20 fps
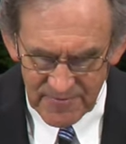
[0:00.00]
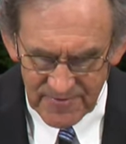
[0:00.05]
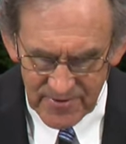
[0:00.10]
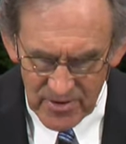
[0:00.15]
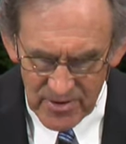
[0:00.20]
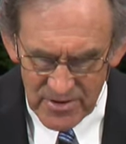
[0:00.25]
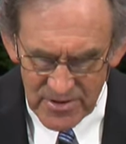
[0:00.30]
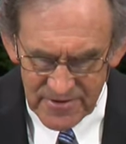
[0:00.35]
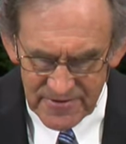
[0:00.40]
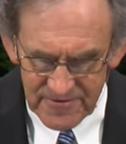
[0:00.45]

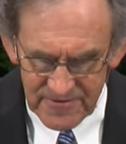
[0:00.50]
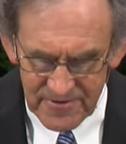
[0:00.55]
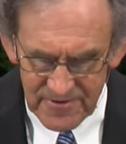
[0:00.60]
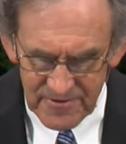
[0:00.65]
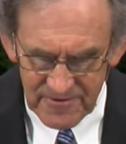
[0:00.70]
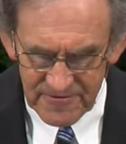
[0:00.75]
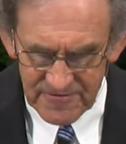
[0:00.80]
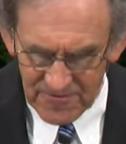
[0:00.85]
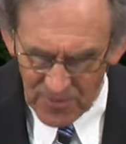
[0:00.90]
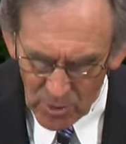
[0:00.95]
verse
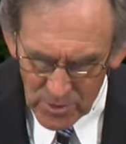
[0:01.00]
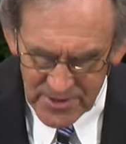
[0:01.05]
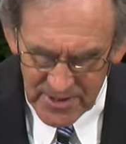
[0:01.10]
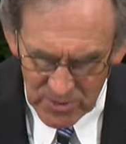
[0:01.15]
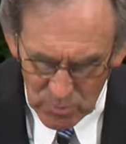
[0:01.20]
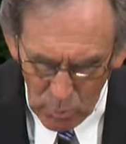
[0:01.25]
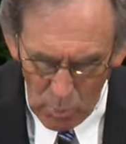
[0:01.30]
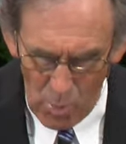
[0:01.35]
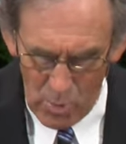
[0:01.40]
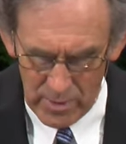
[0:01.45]

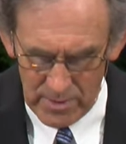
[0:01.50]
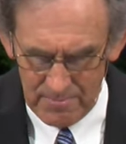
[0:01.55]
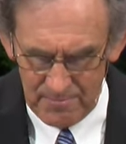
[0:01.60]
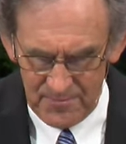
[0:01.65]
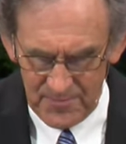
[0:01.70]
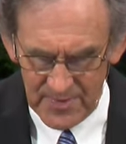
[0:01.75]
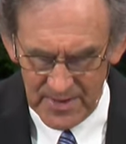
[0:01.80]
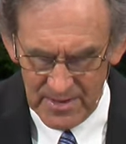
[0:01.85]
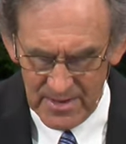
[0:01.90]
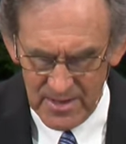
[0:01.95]
41.
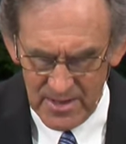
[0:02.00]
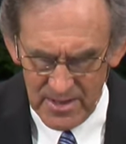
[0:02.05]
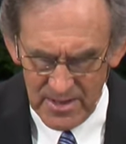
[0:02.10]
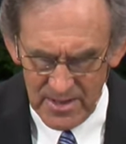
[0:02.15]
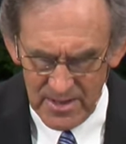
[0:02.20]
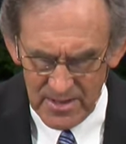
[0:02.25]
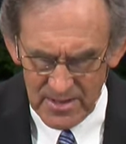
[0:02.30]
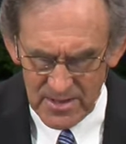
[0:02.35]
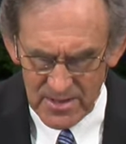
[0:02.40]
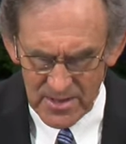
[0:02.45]

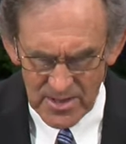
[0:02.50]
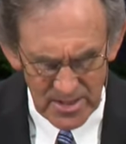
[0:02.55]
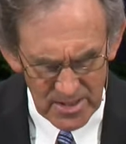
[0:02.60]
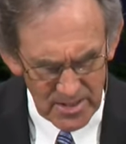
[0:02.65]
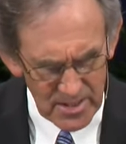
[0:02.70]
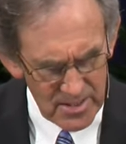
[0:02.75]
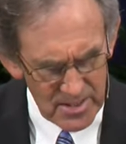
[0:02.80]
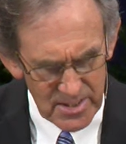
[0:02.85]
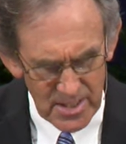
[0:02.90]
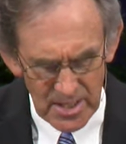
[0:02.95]

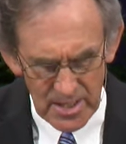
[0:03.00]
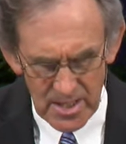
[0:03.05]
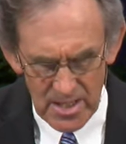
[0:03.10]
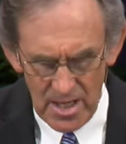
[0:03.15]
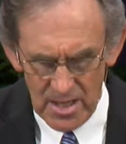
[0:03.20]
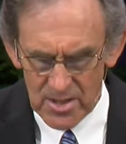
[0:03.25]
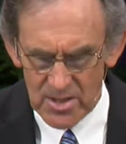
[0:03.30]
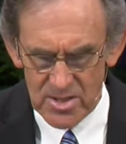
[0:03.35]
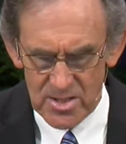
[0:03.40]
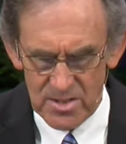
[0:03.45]
Jesus said
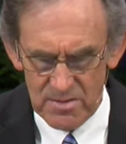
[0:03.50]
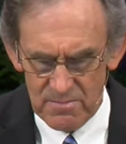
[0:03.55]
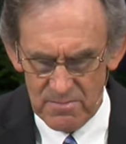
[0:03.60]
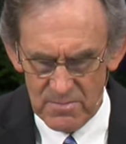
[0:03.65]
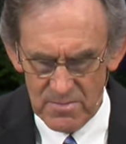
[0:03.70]
this,